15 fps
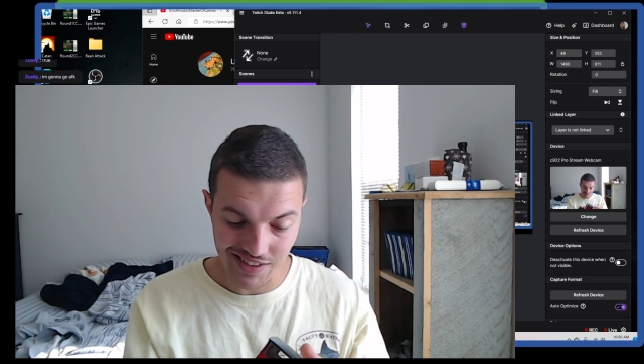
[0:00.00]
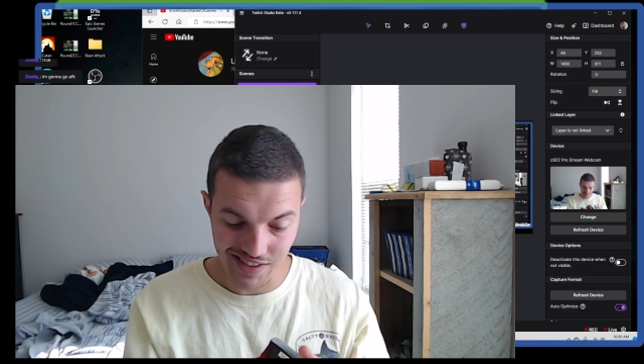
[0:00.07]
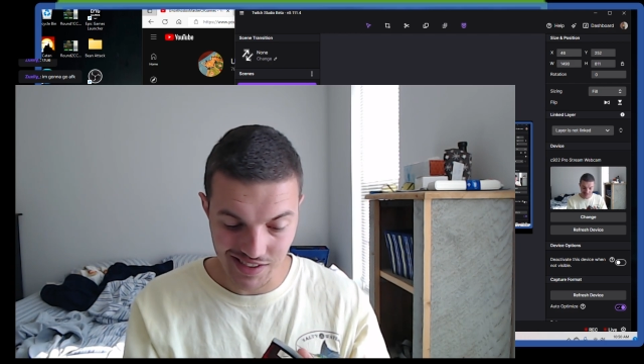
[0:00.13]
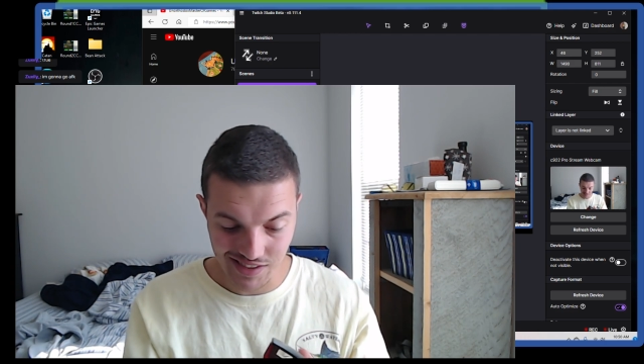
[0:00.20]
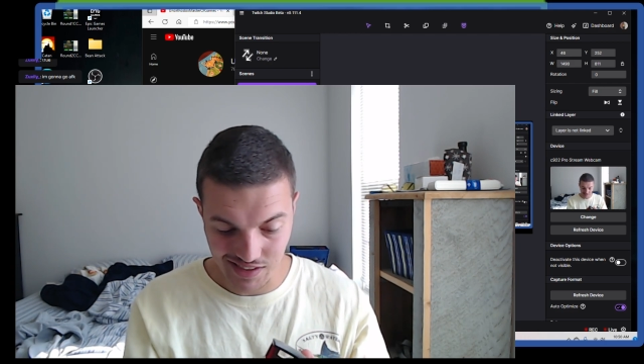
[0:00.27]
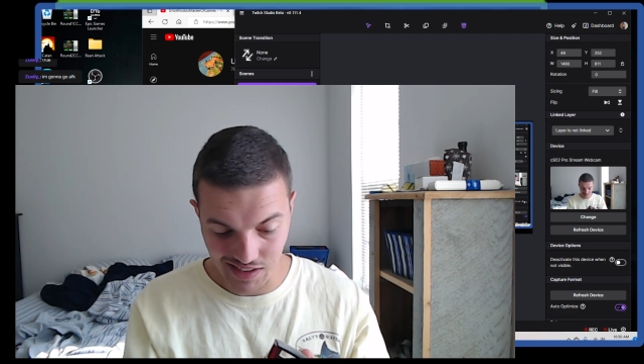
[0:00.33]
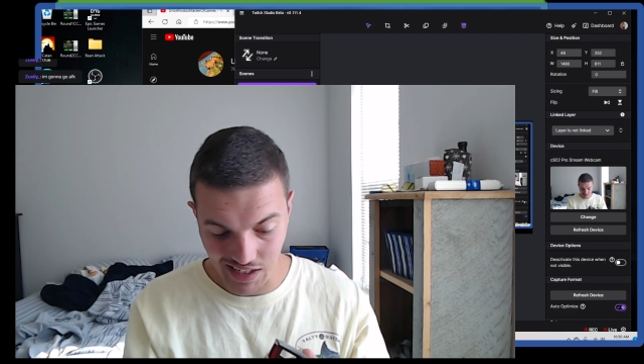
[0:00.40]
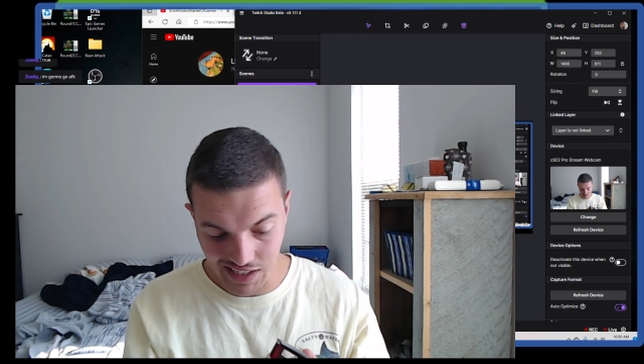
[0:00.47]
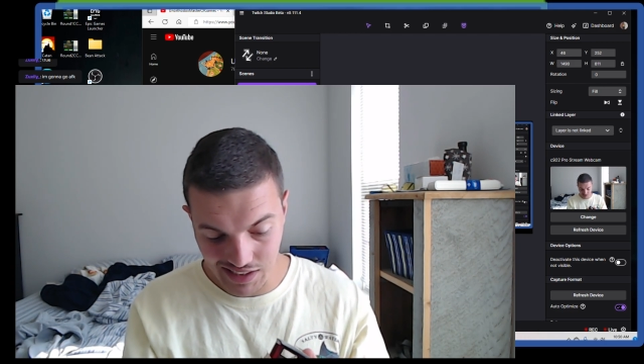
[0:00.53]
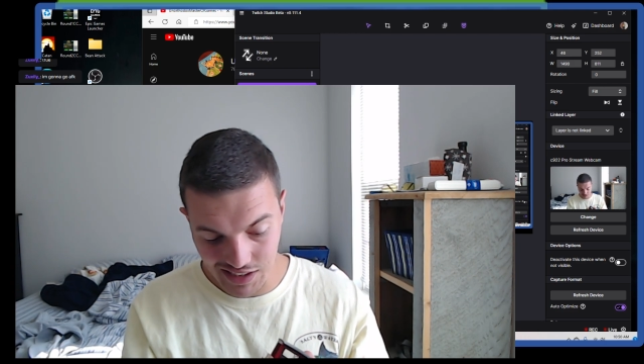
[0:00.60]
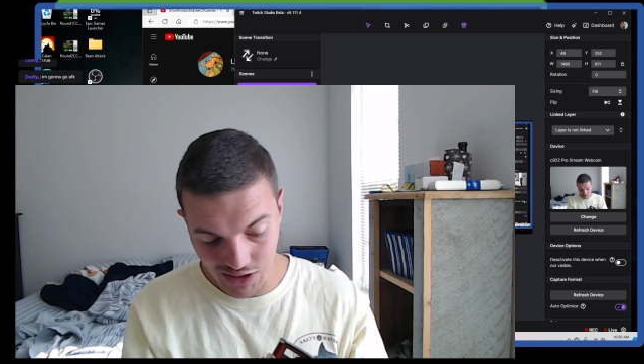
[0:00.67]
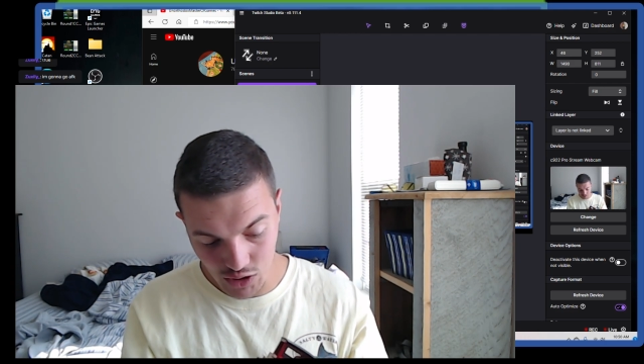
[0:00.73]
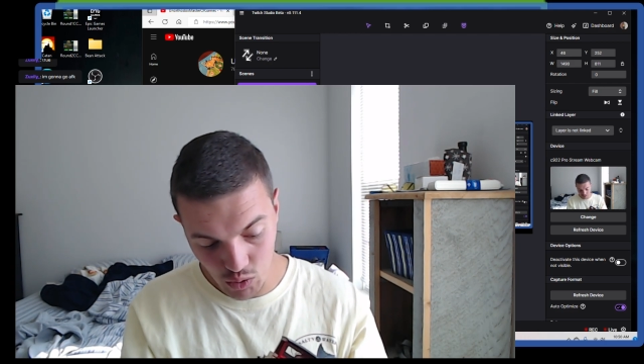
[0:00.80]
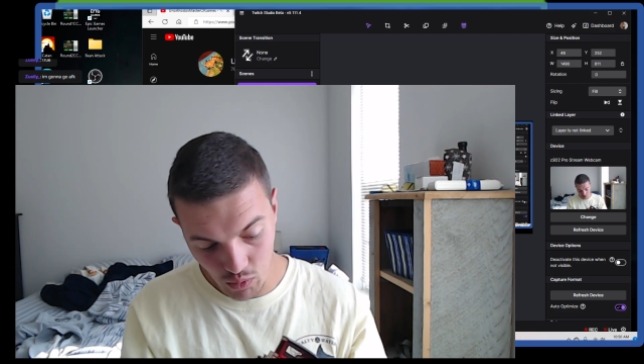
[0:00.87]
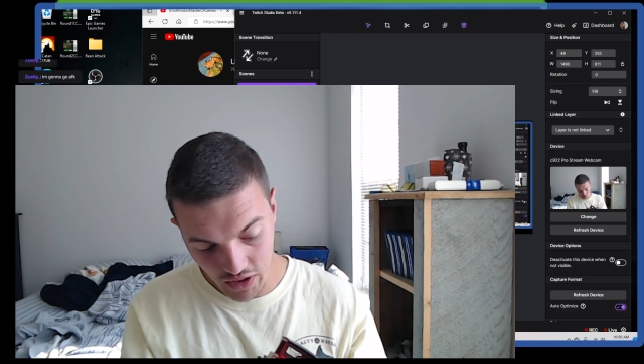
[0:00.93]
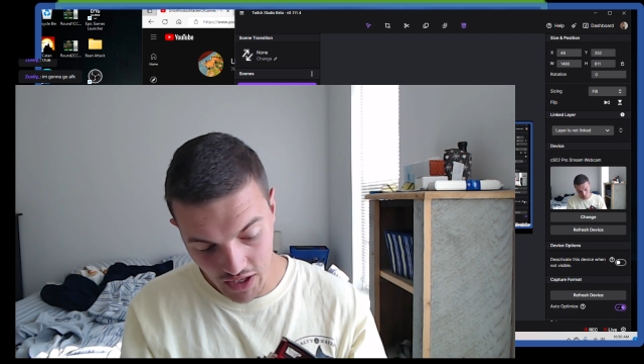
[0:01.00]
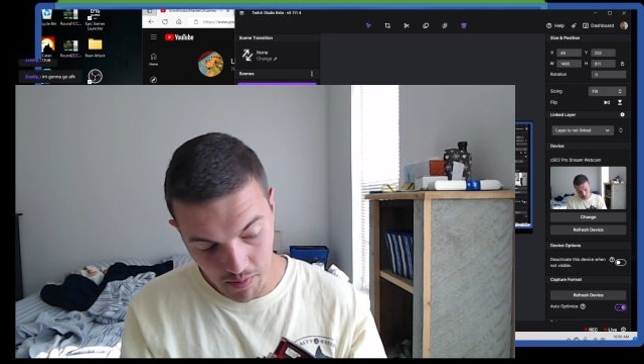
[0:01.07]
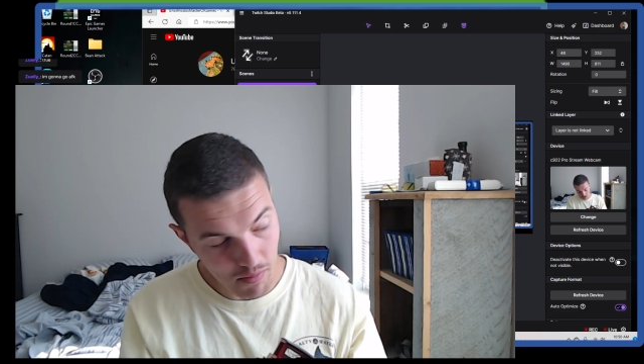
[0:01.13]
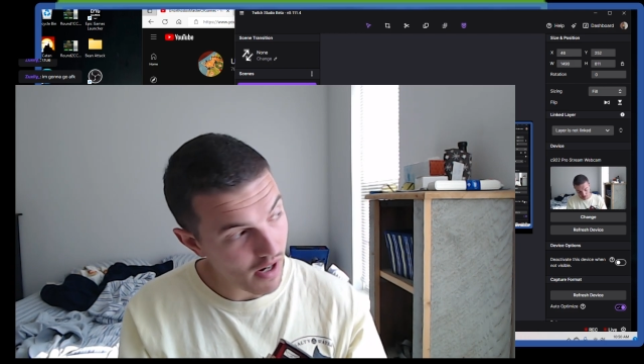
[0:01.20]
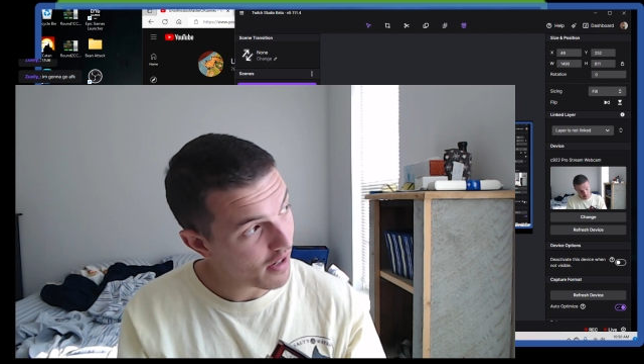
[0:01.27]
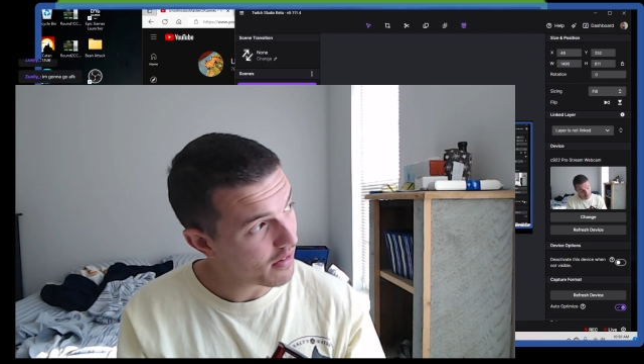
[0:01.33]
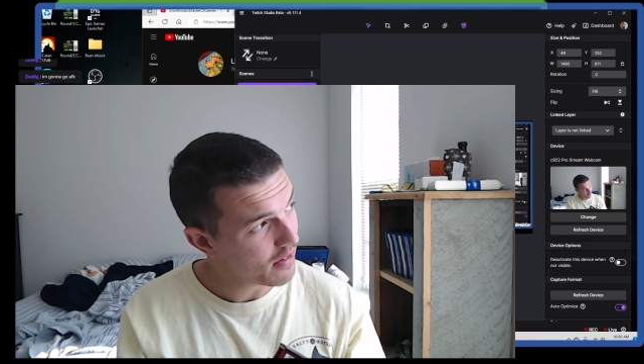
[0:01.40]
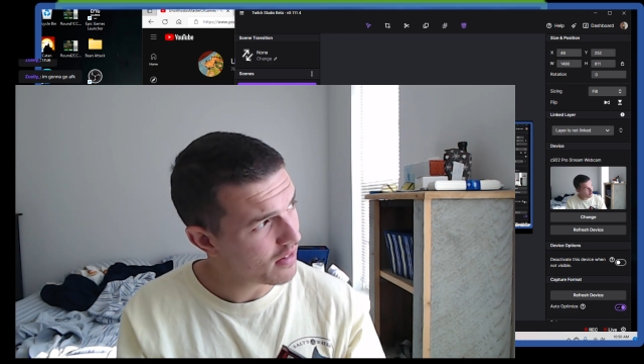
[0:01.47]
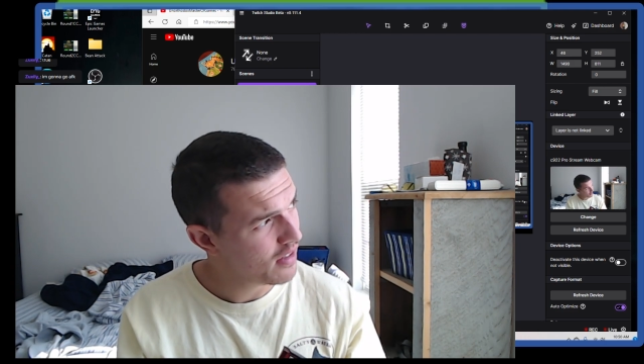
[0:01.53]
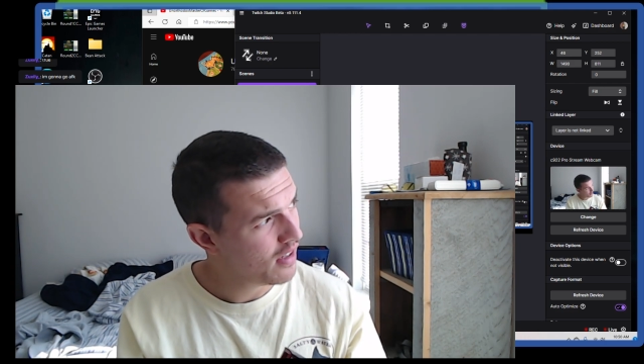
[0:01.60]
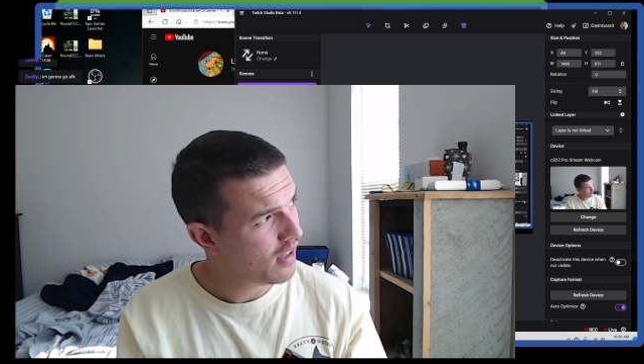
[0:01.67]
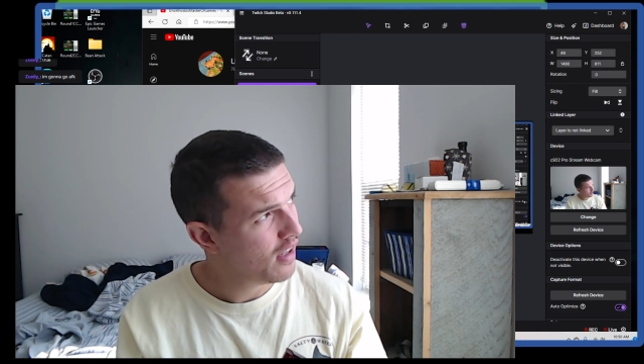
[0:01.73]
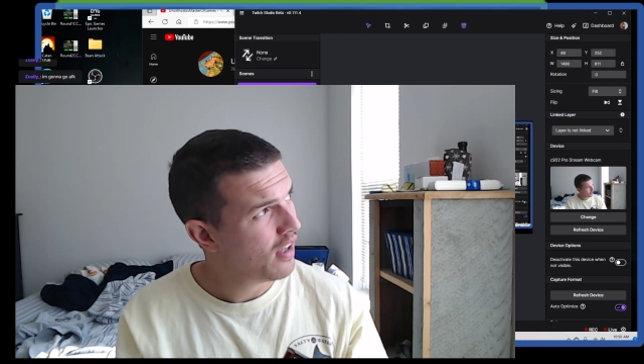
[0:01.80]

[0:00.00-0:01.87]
this 1928 model.